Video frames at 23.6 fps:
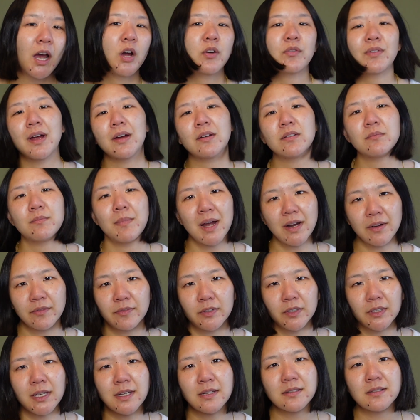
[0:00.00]
around
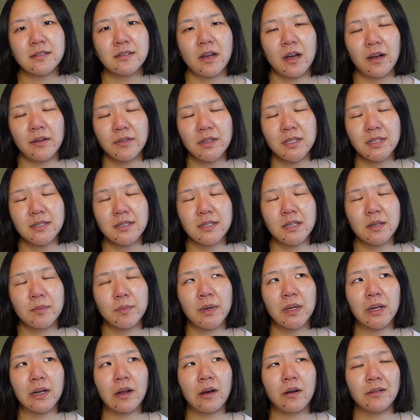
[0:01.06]
mindfulness, obviously,
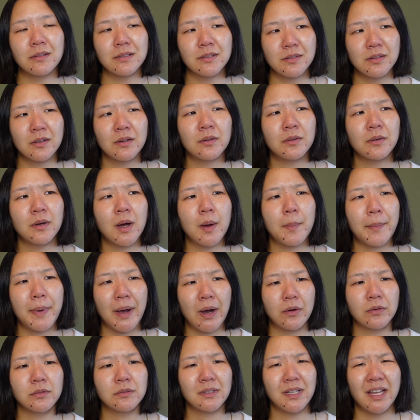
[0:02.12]
but also
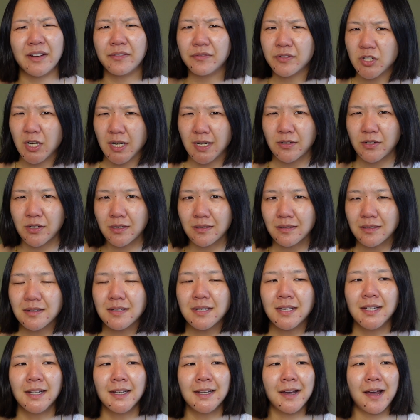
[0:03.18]
about life
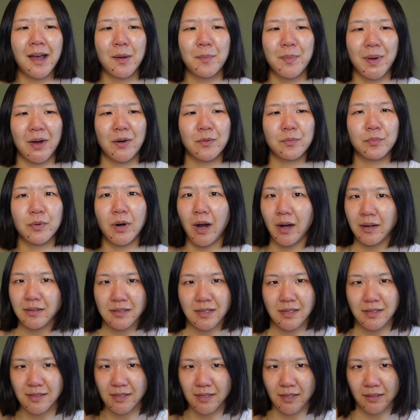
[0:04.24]
changes, about
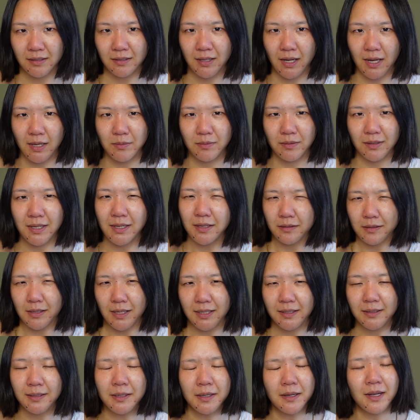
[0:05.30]
processing and
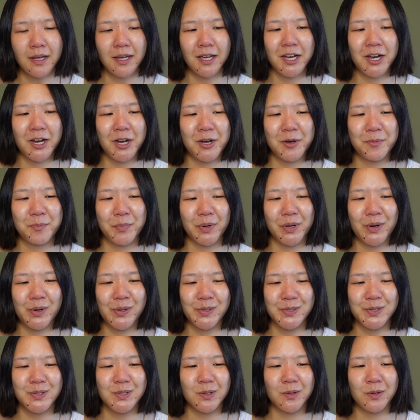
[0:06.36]
healing, but
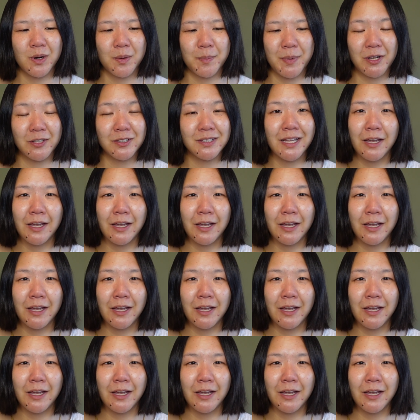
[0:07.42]
also about